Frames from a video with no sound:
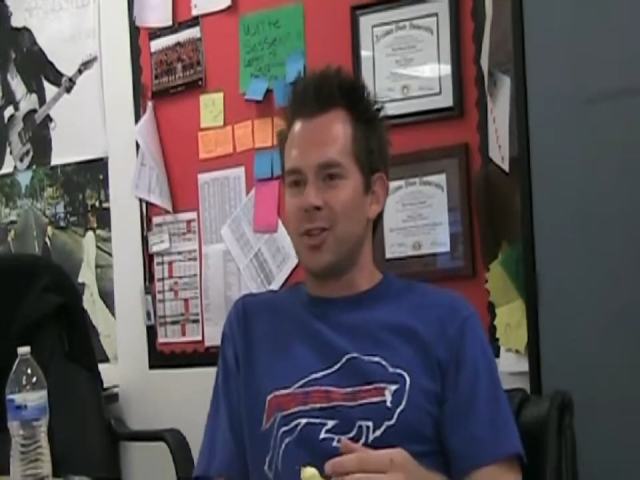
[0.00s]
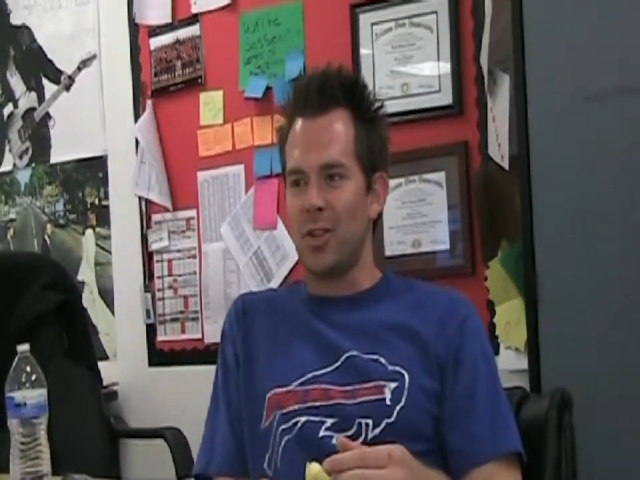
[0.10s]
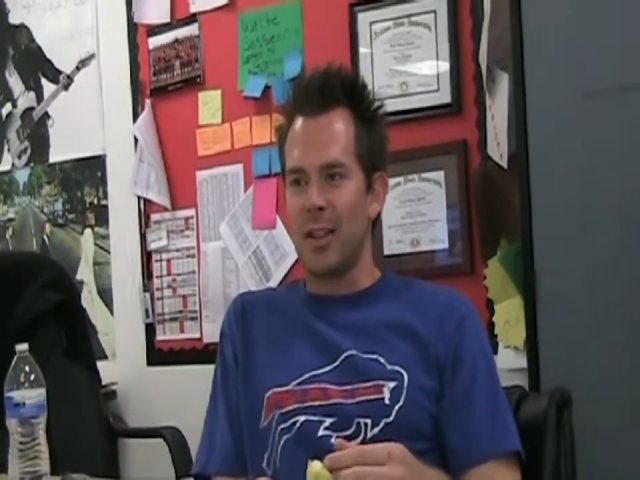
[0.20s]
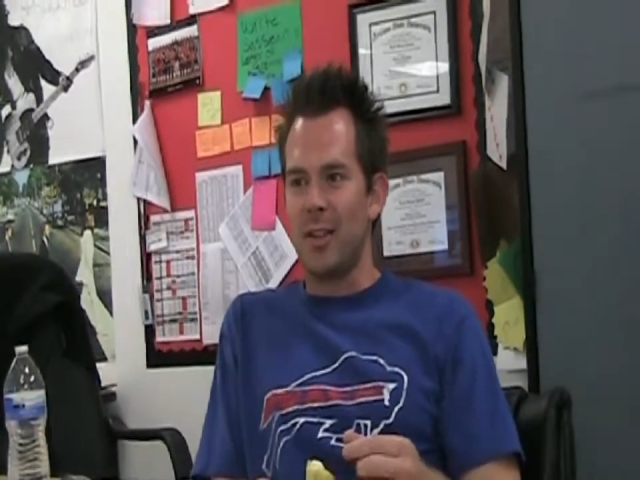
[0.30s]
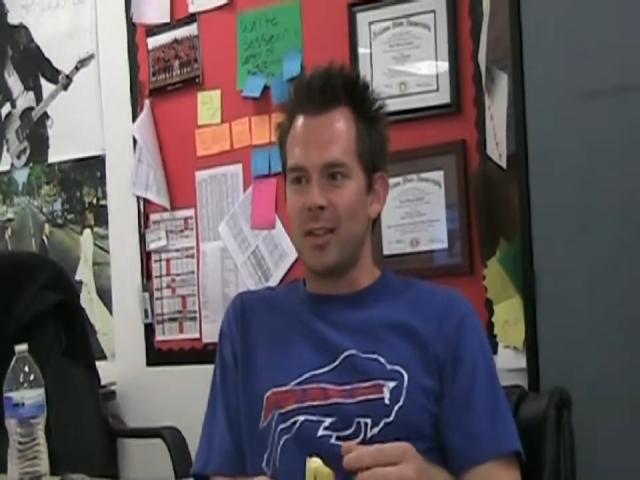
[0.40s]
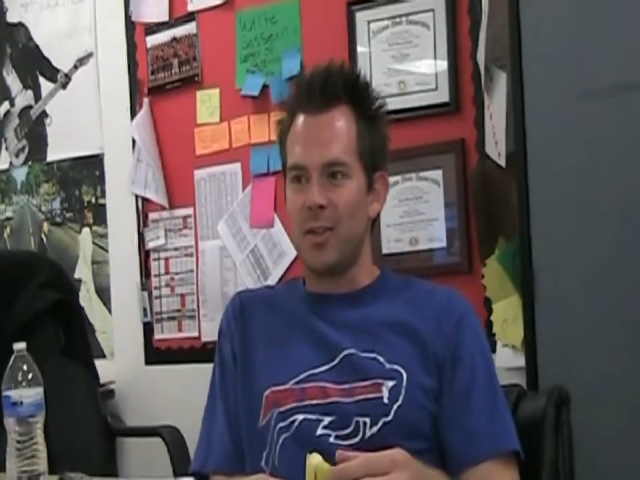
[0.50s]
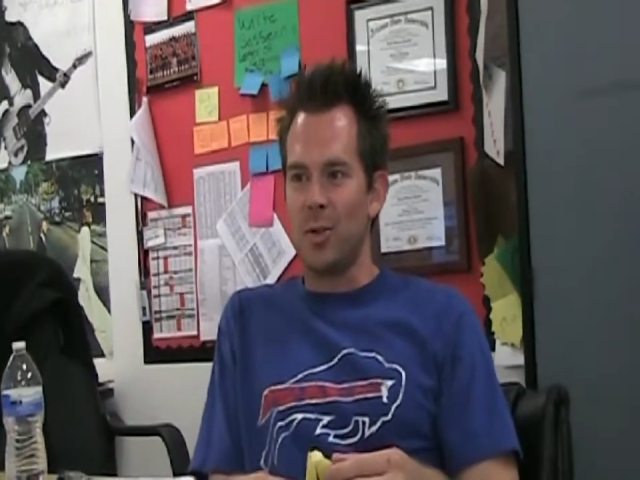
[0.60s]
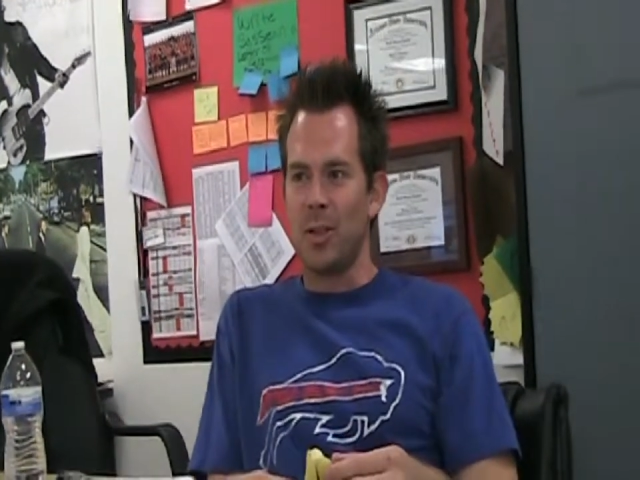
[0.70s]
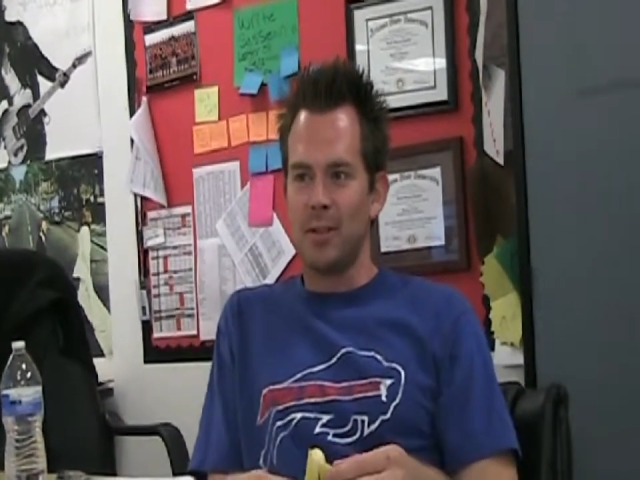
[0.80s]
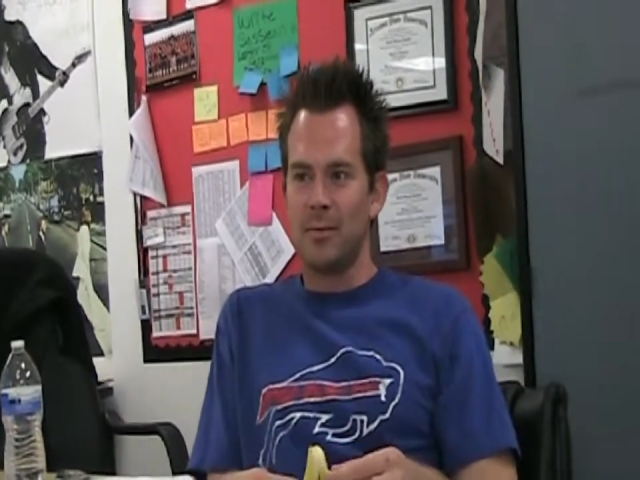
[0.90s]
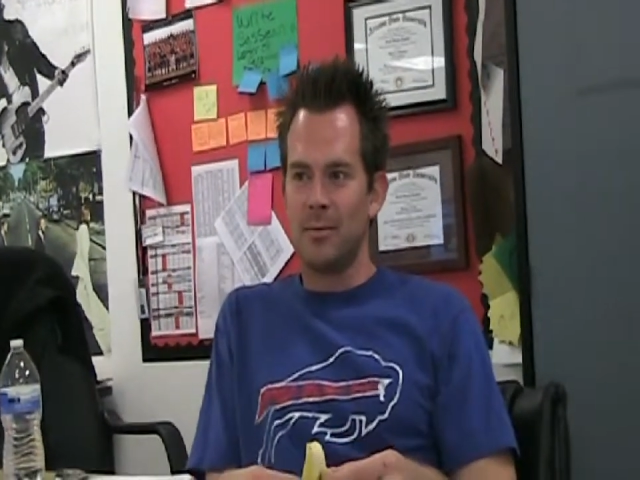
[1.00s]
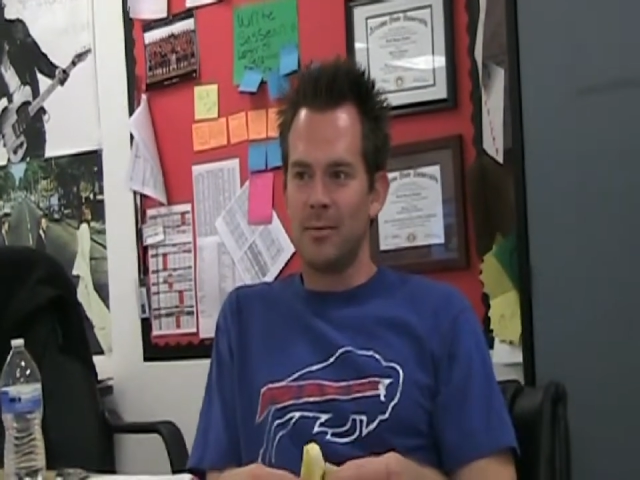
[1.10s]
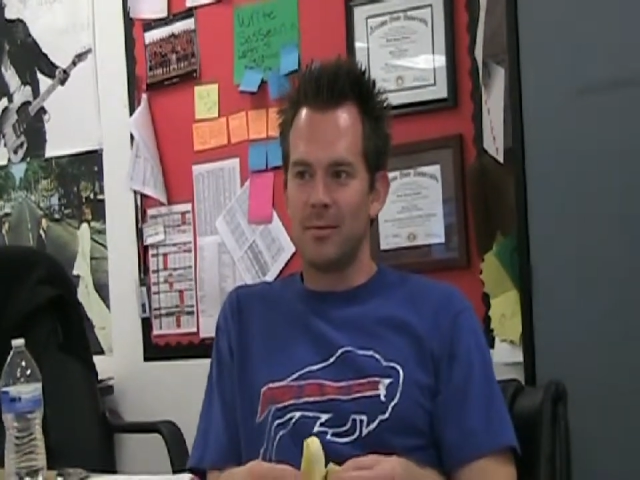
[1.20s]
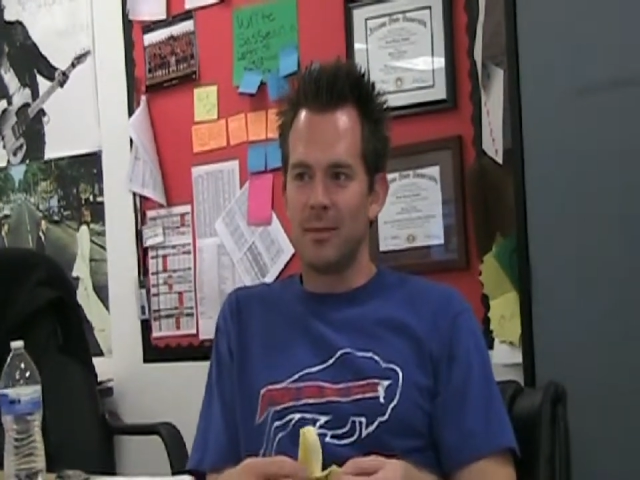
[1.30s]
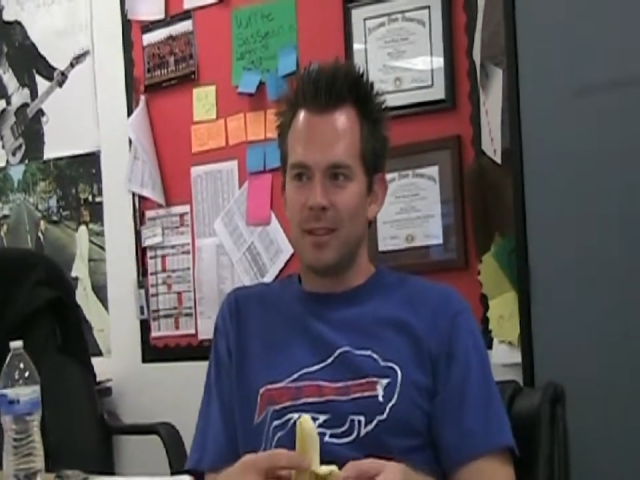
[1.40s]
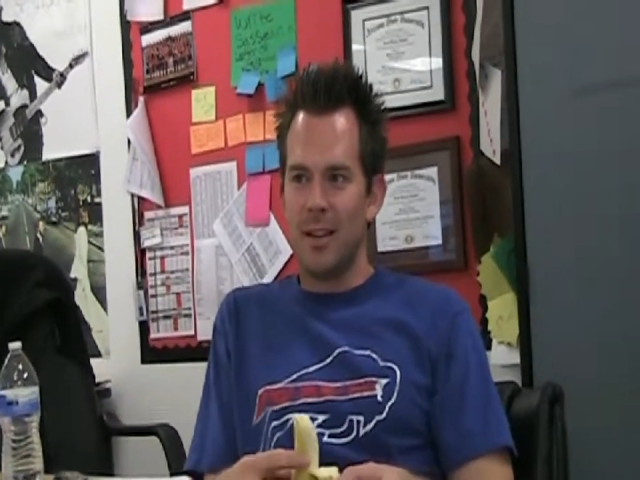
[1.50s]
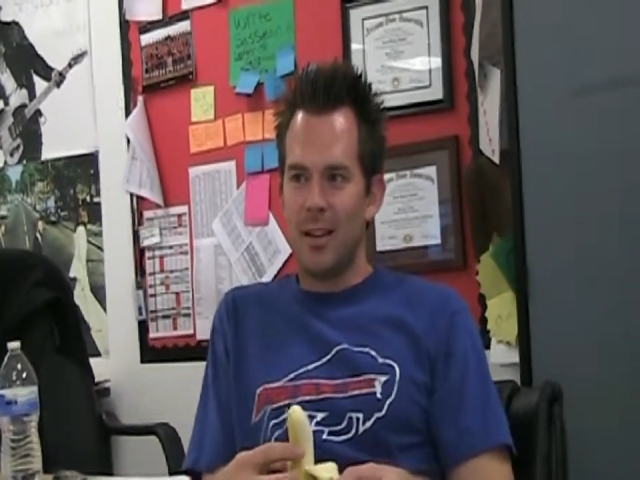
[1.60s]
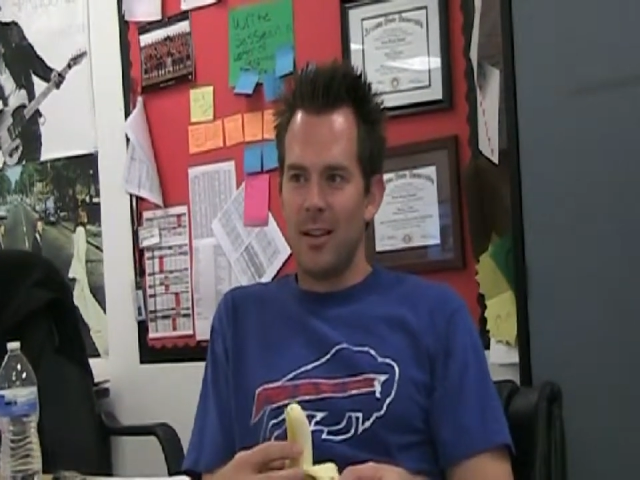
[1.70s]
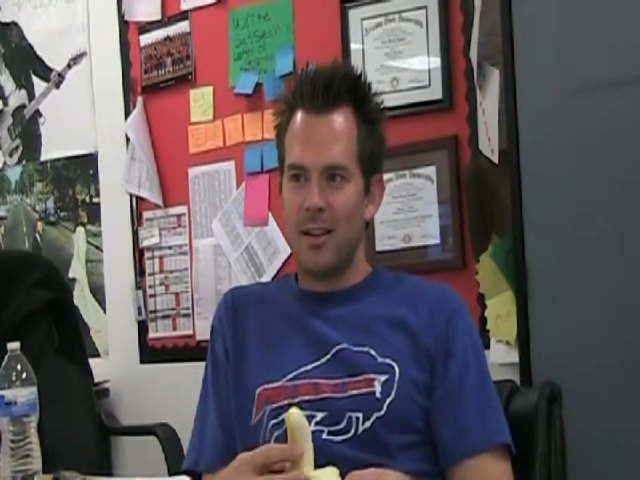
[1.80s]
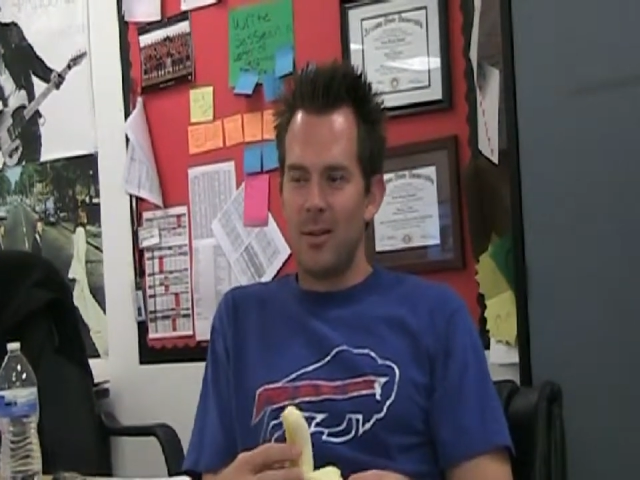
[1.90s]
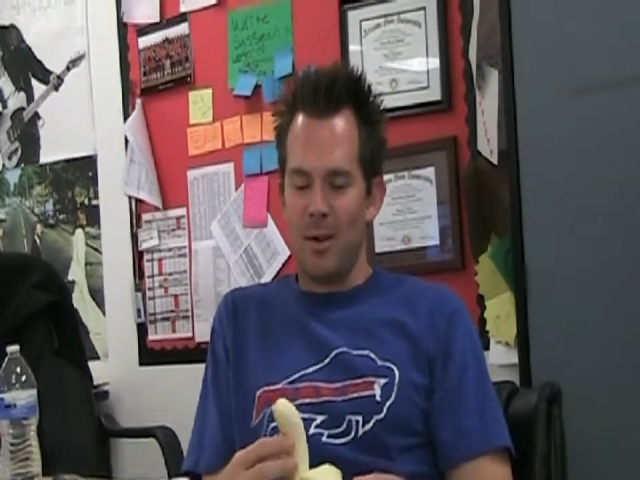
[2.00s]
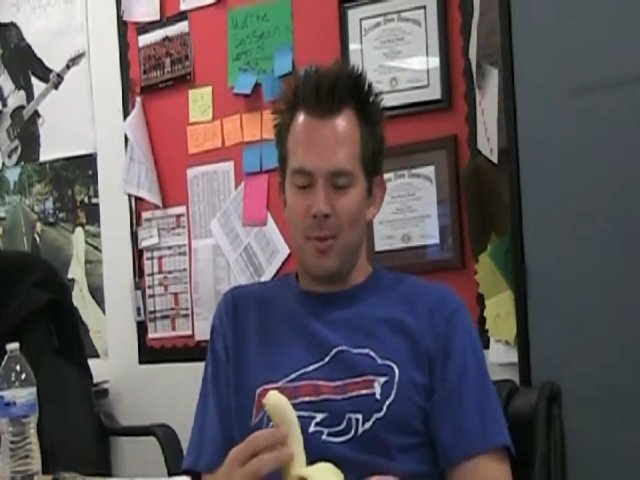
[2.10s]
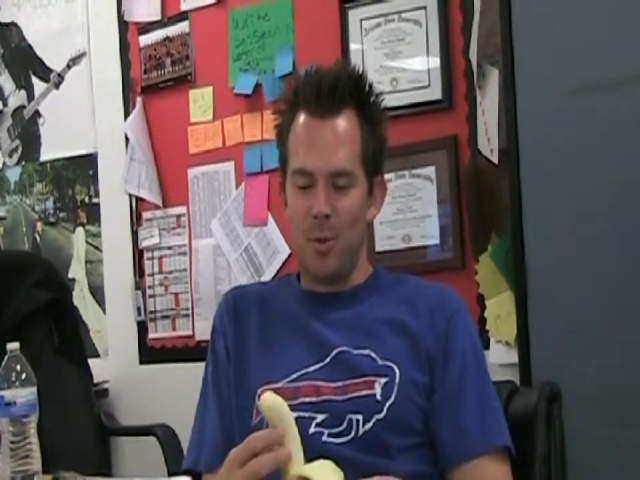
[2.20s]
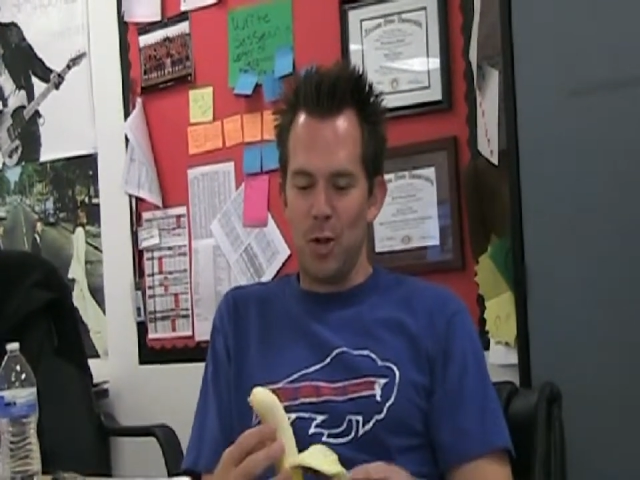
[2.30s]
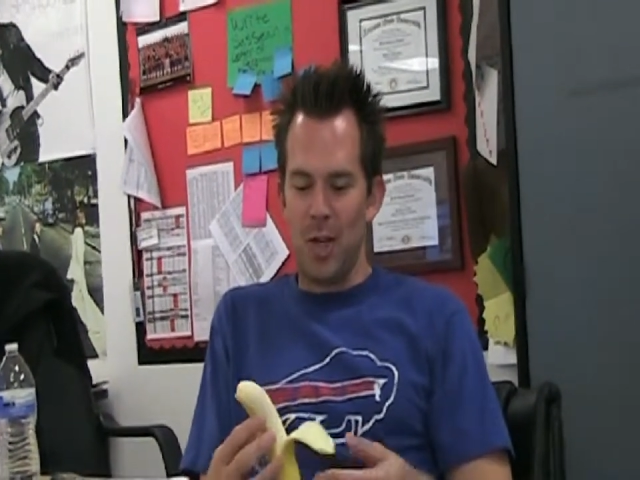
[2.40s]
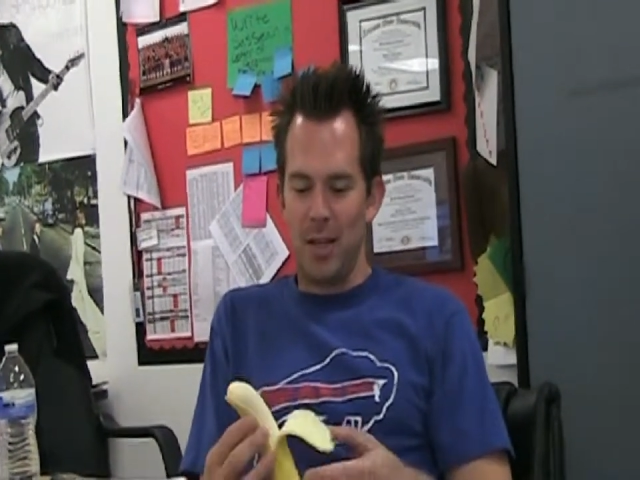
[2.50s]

I should have given it to it. It was all mushy.